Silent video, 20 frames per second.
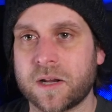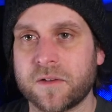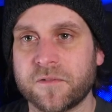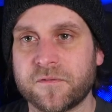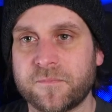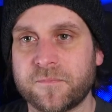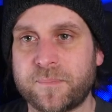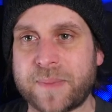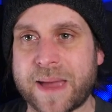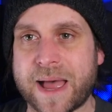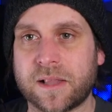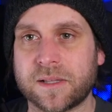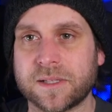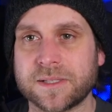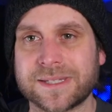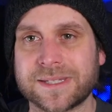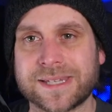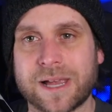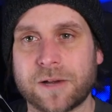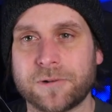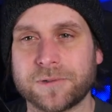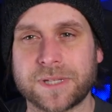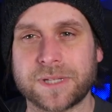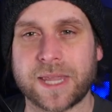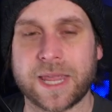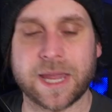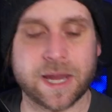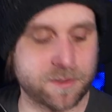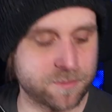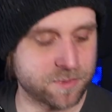of balance out the
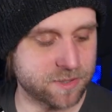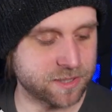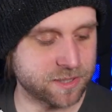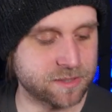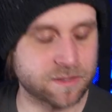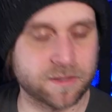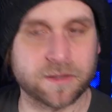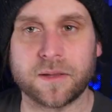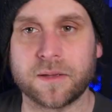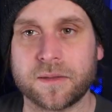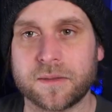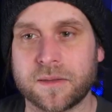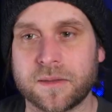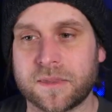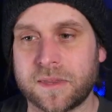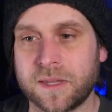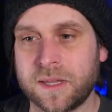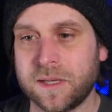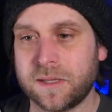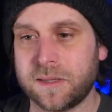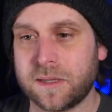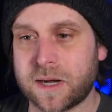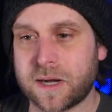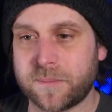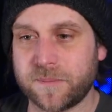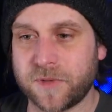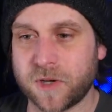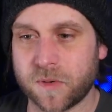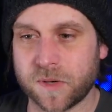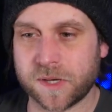camera. Like the, the thing that
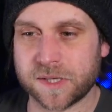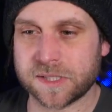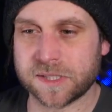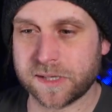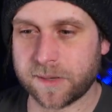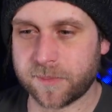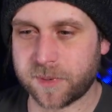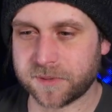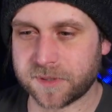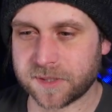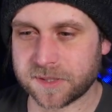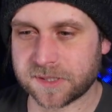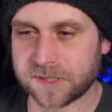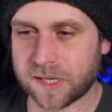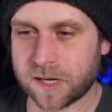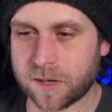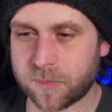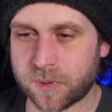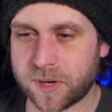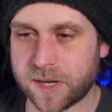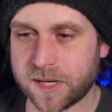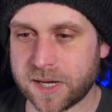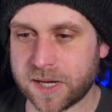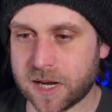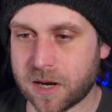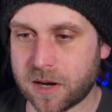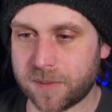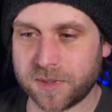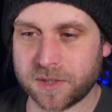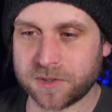I'm noticing about this setup right
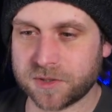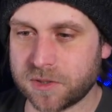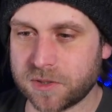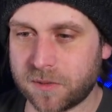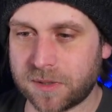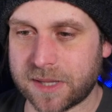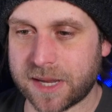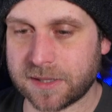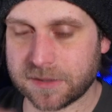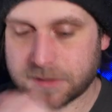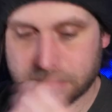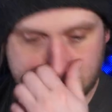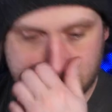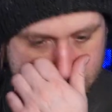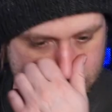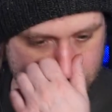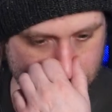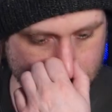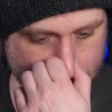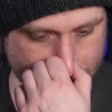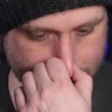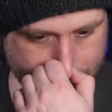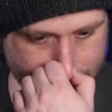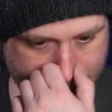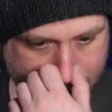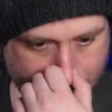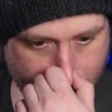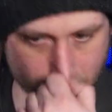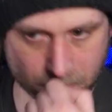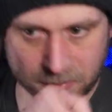now, I mean, there's no lens on it right
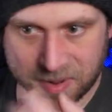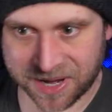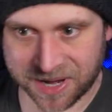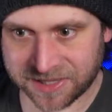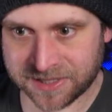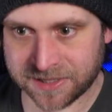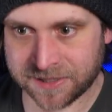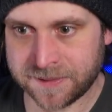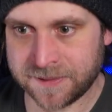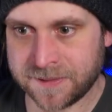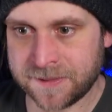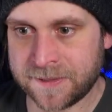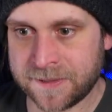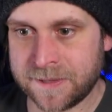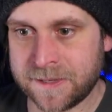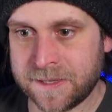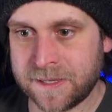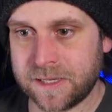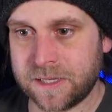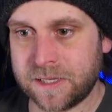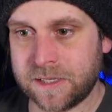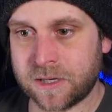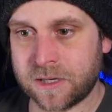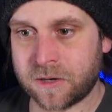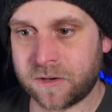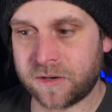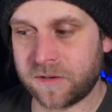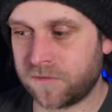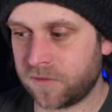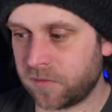now, but you
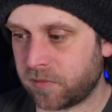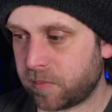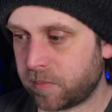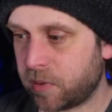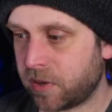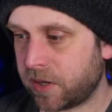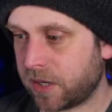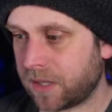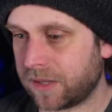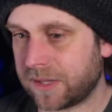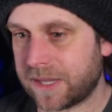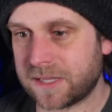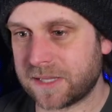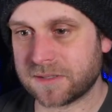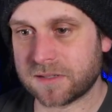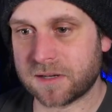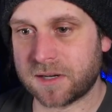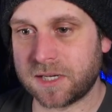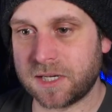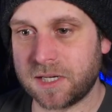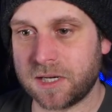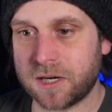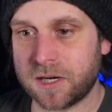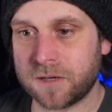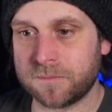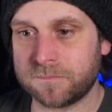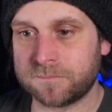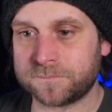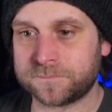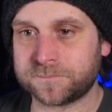know, even with putting a lens on
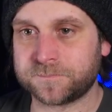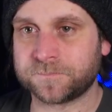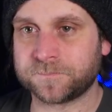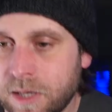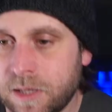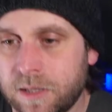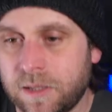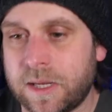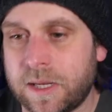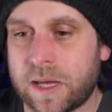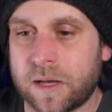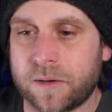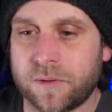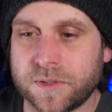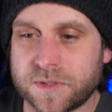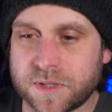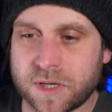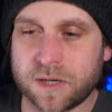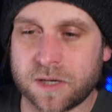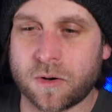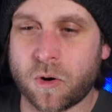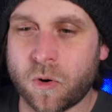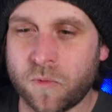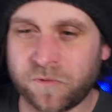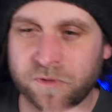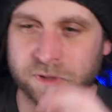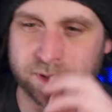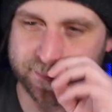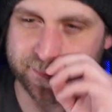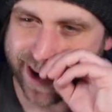here, yeah, it's gonna
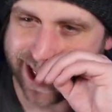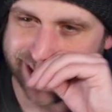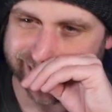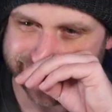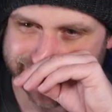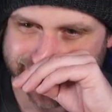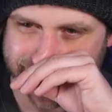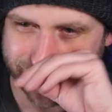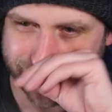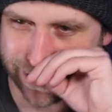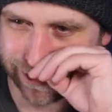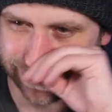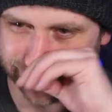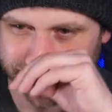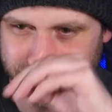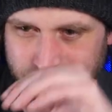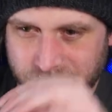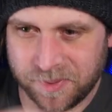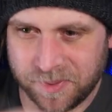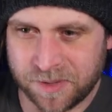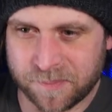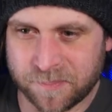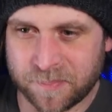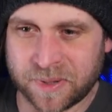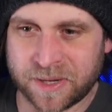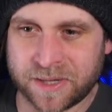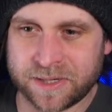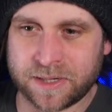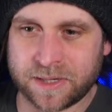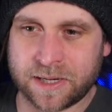hopefully balance out a little bit,
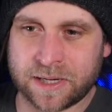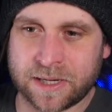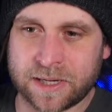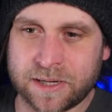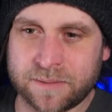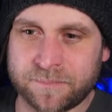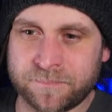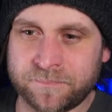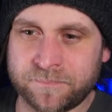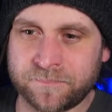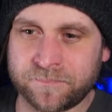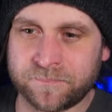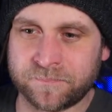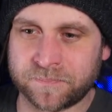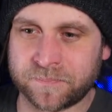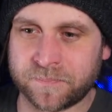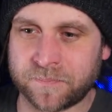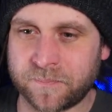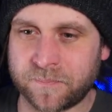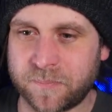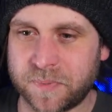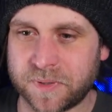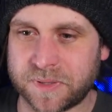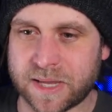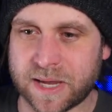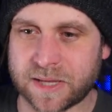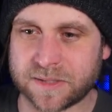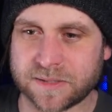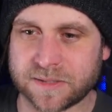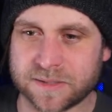but um, but
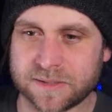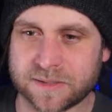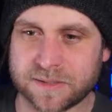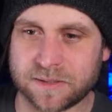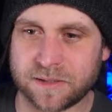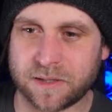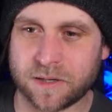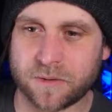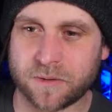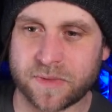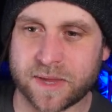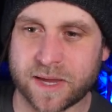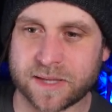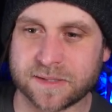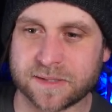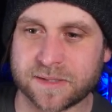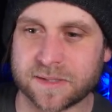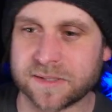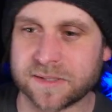that's, you know, that's the